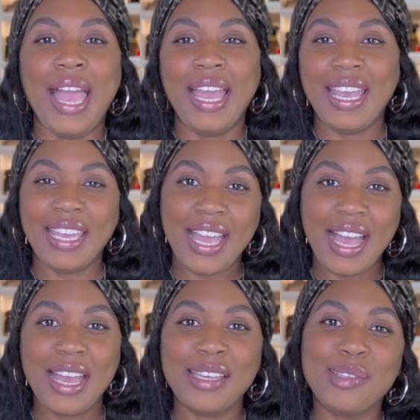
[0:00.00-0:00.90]
Hey
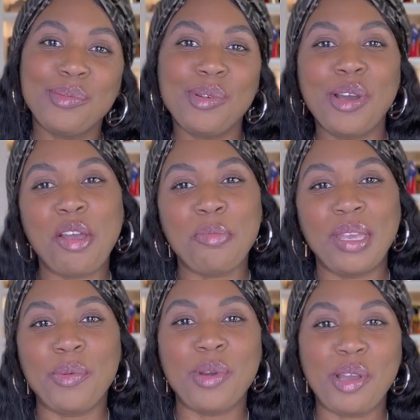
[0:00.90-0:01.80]
guys, welcome
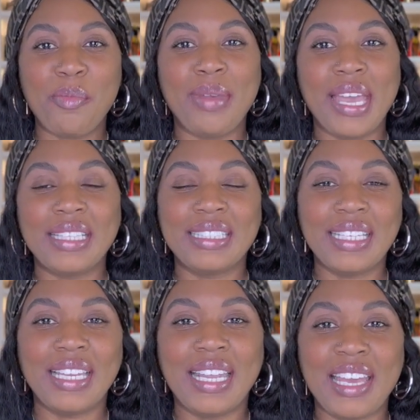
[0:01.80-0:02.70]
and welcome back
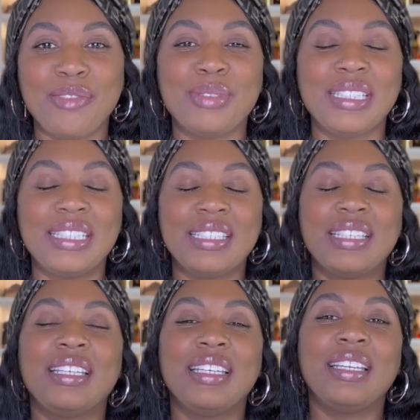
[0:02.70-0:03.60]
to Life with
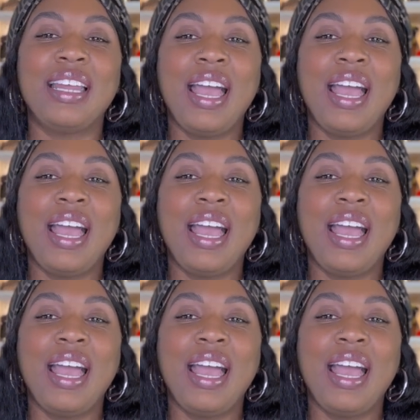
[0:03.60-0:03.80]
Sid.